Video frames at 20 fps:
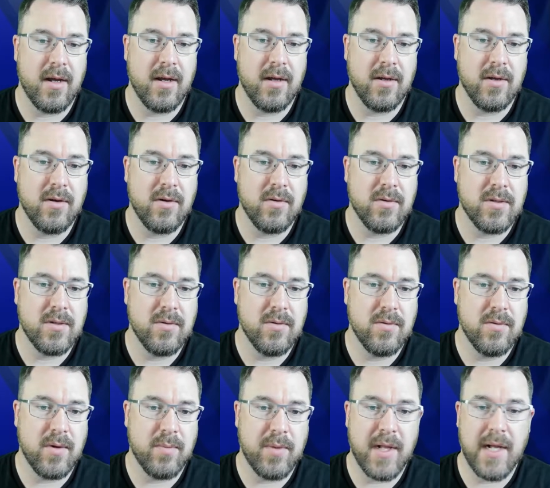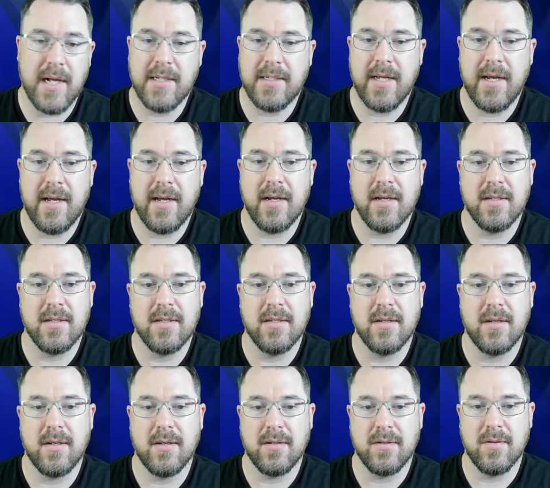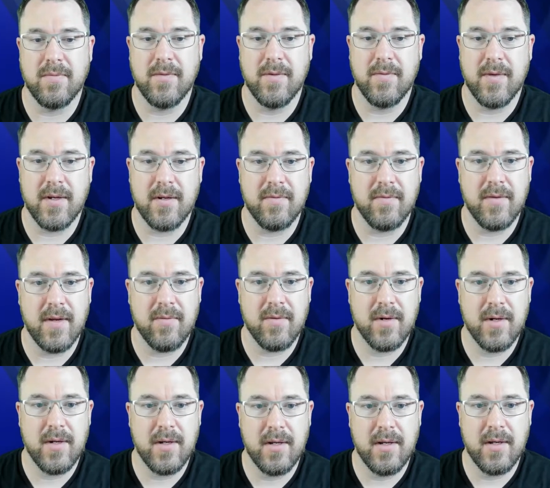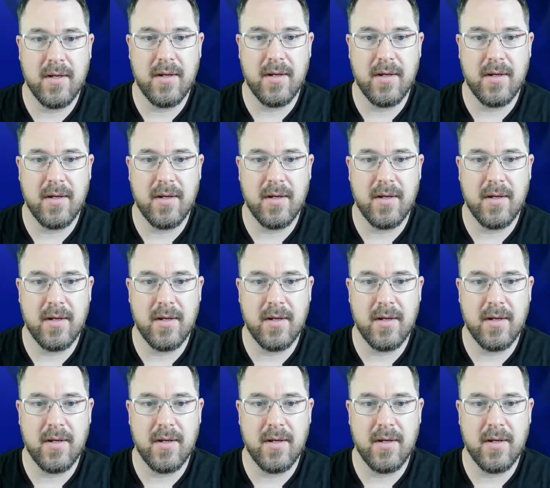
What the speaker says: You can also apply tags. So if you've got a favorite